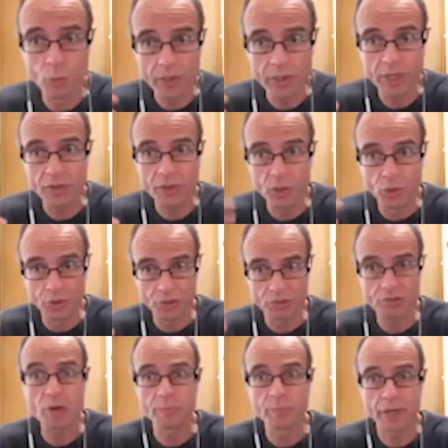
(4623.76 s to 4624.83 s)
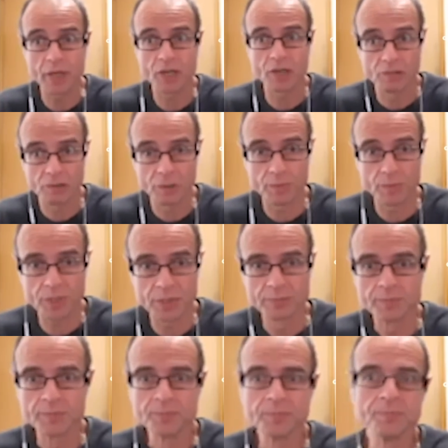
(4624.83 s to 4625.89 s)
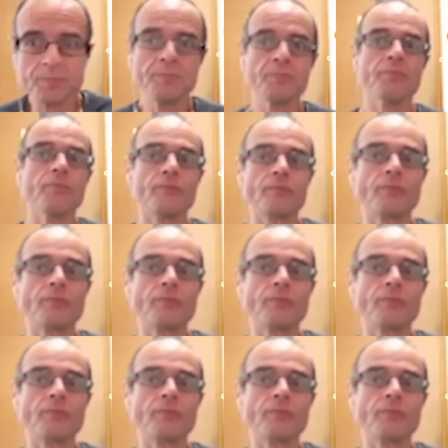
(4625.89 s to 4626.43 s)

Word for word: within the orthotropic groups hmm.